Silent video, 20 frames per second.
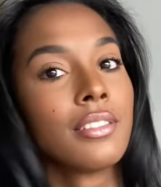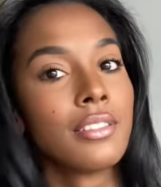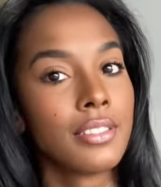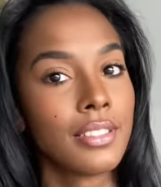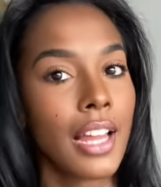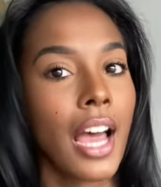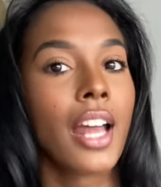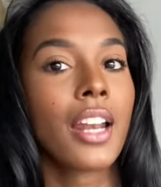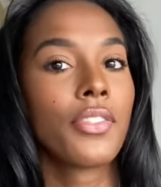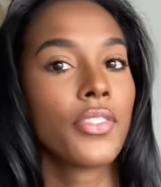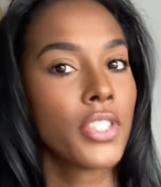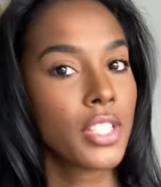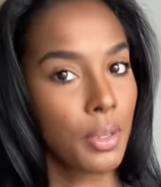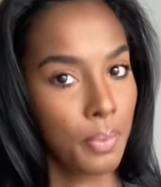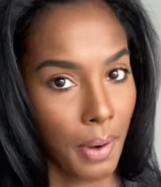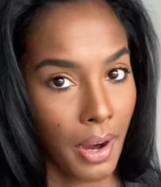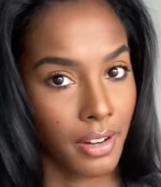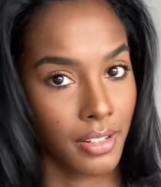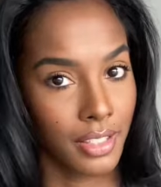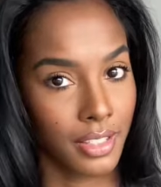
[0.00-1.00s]
Not if it's a
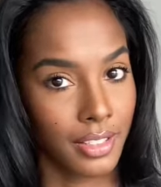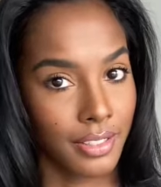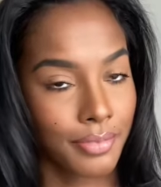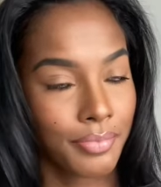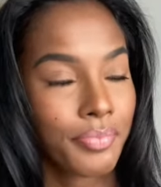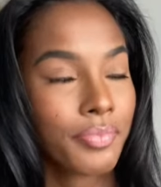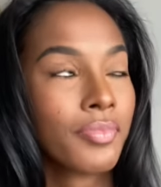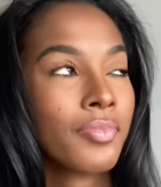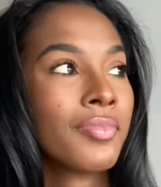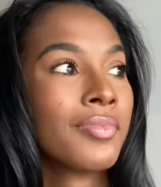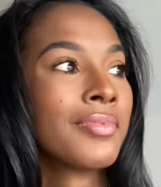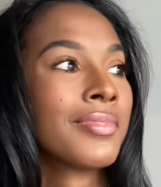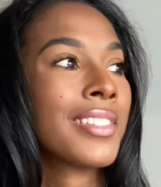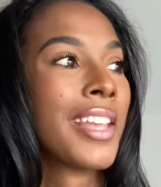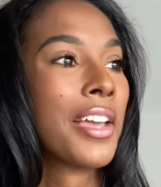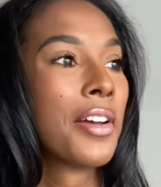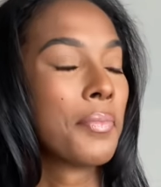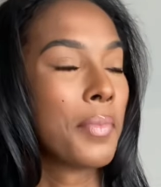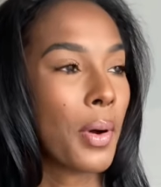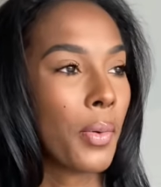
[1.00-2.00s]
person.
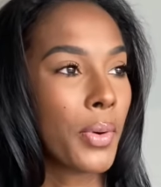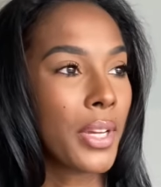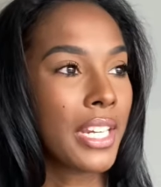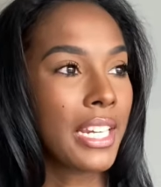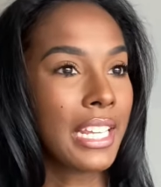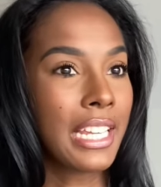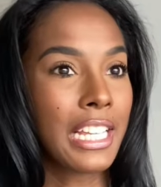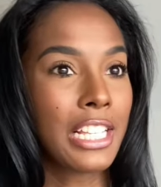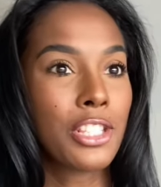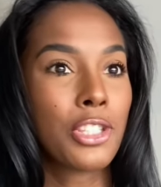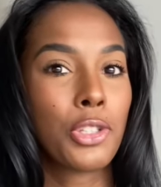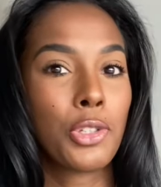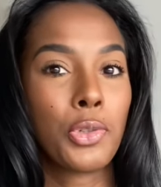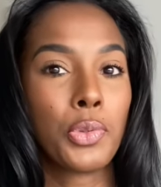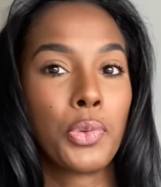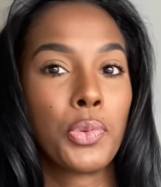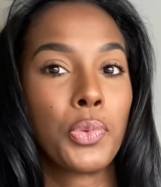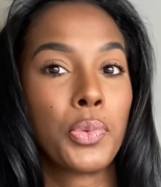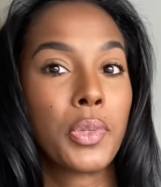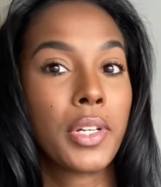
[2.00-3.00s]
But we need
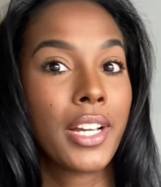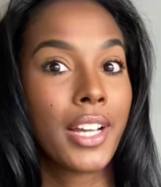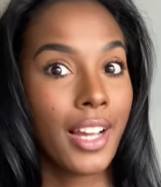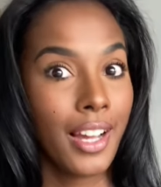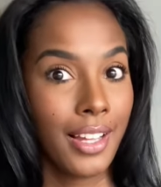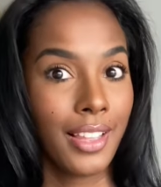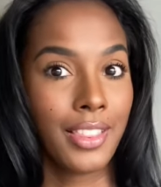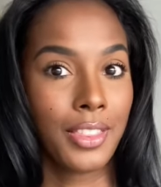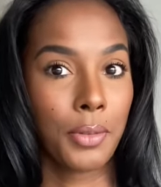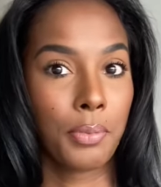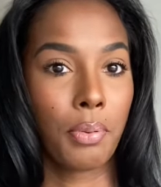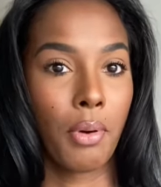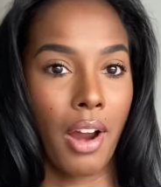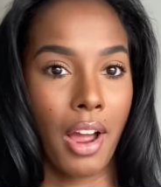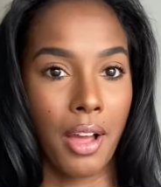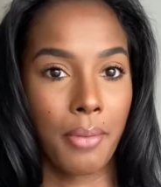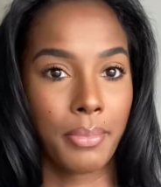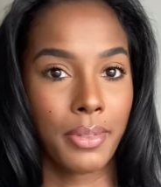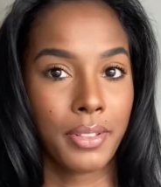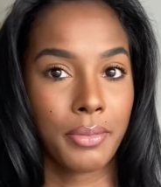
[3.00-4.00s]
to cut the
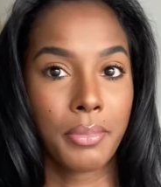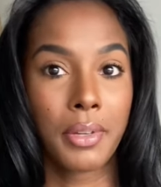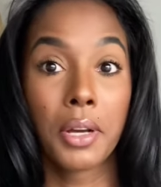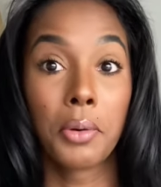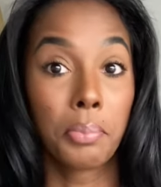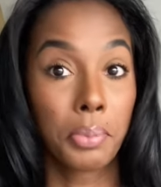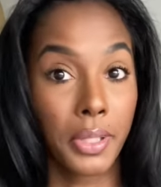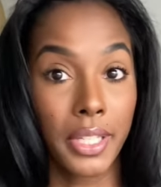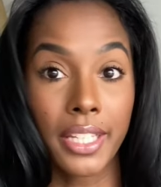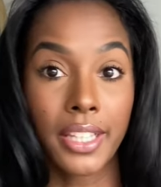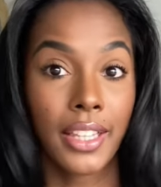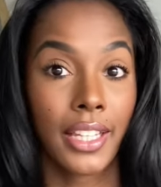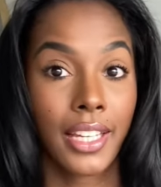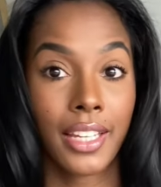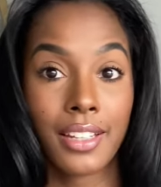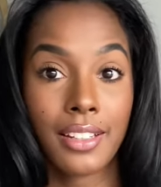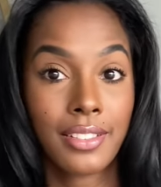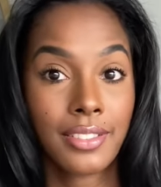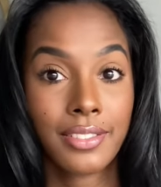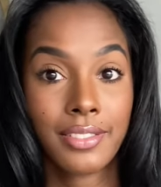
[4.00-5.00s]
problem
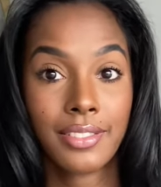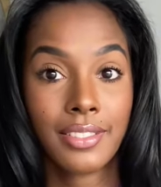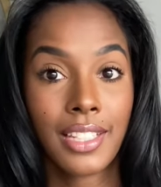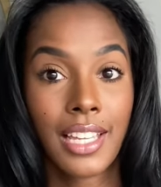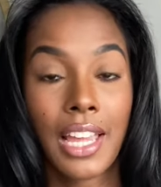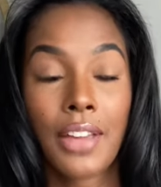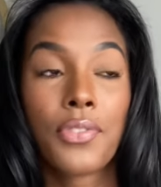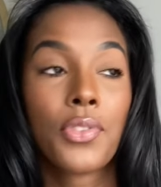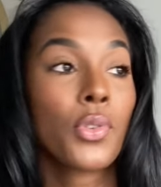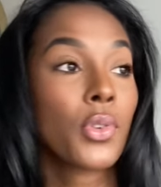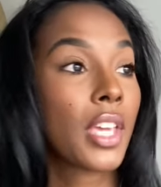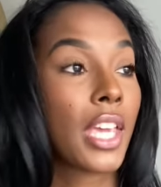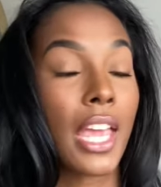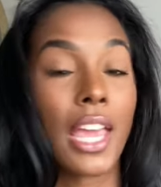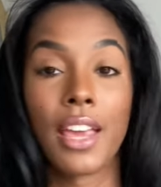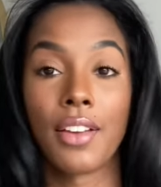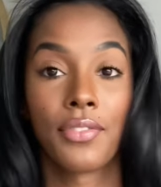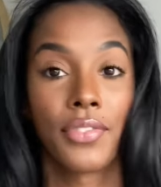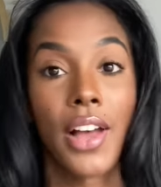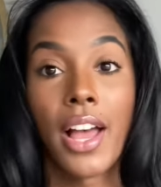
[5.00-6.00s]
completely if you
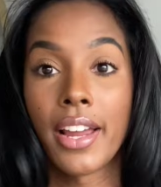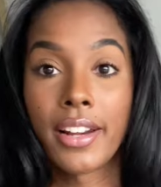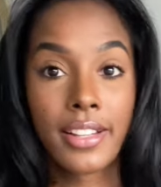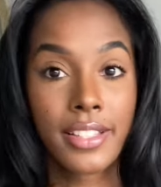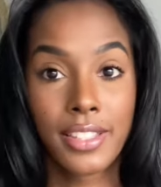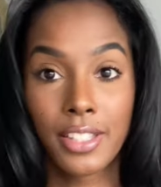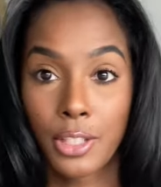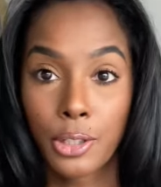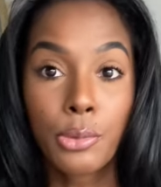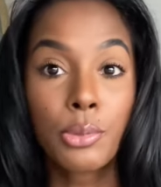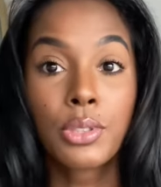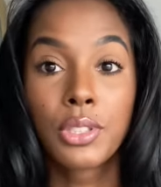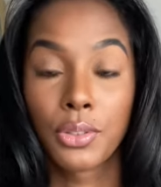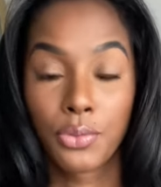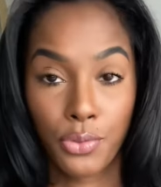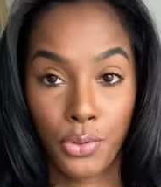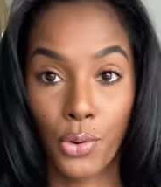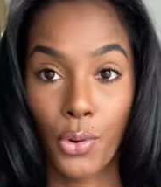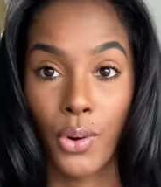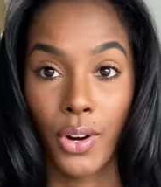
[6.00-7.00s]
can't find a
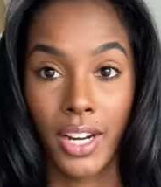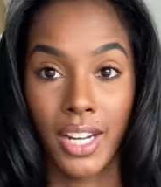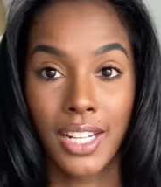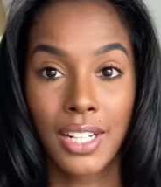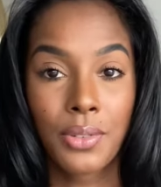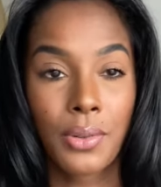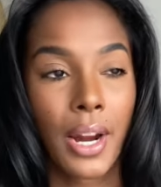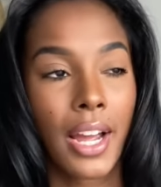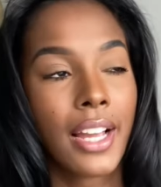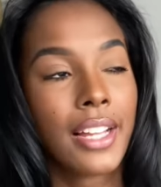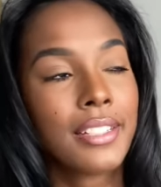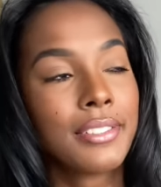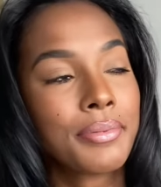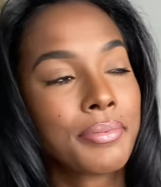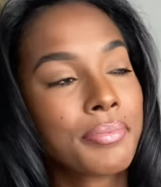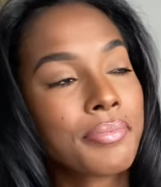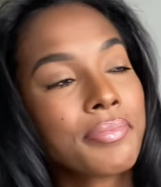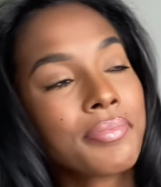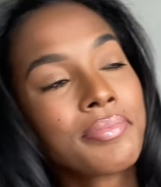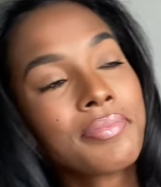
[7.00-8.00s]
solution for it, right?
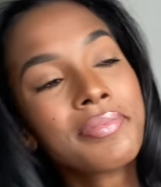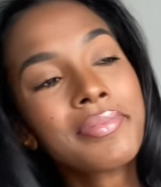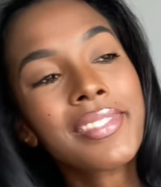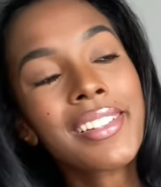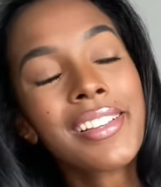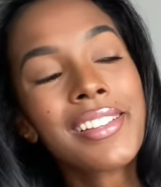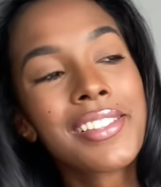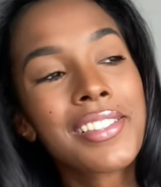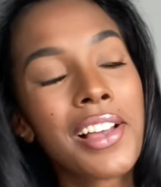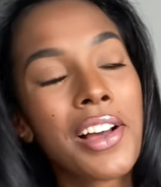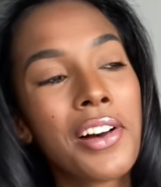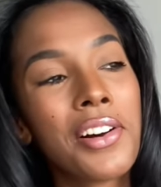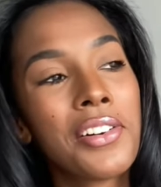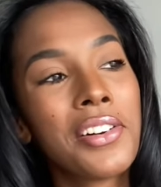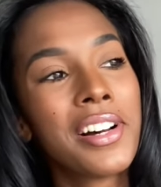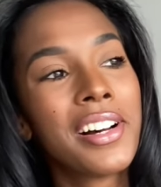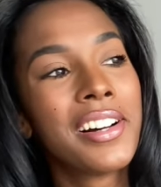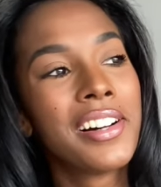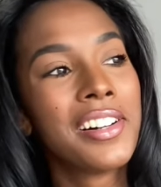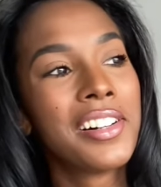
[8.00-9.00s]

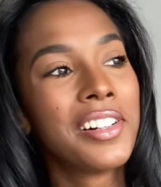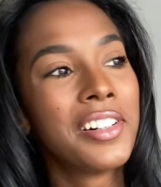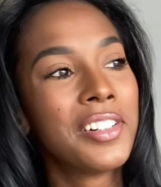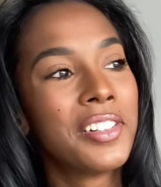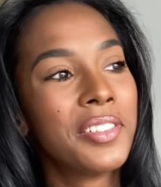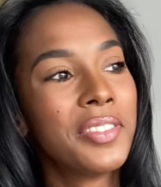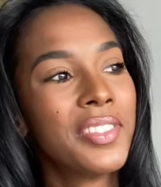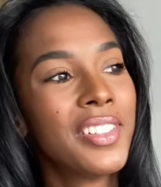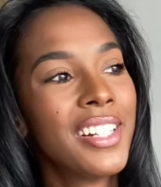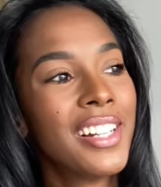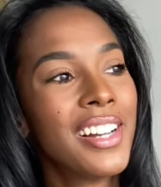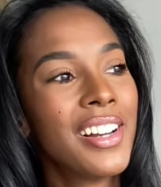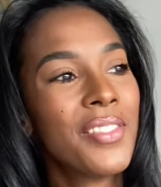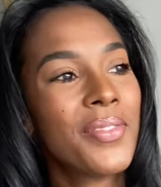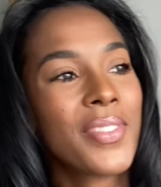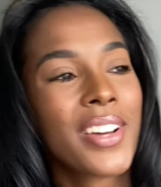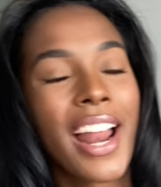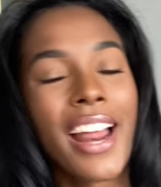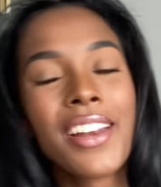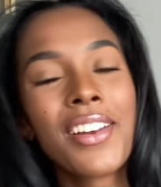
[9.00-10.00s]
So,
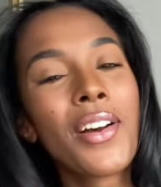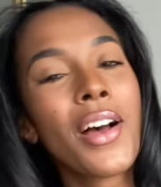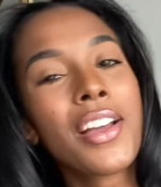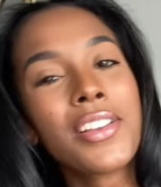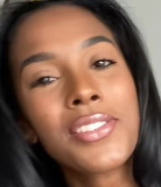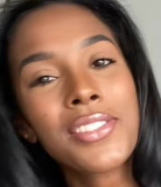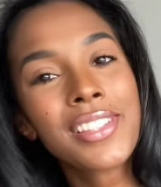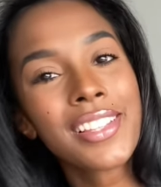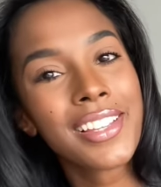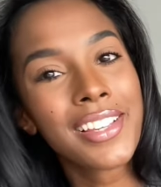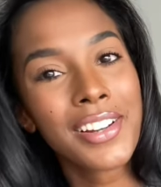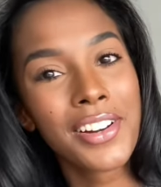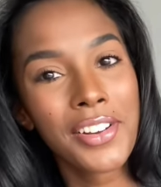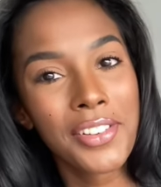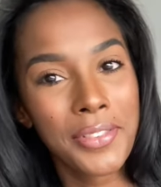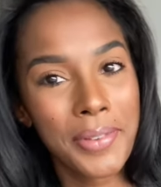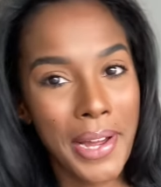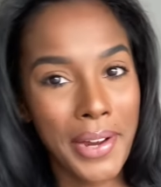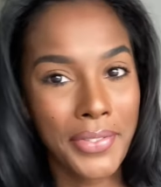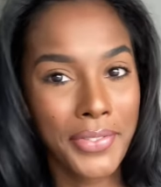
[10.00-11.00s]
but I know I used to get
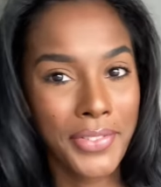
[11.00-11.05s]
on my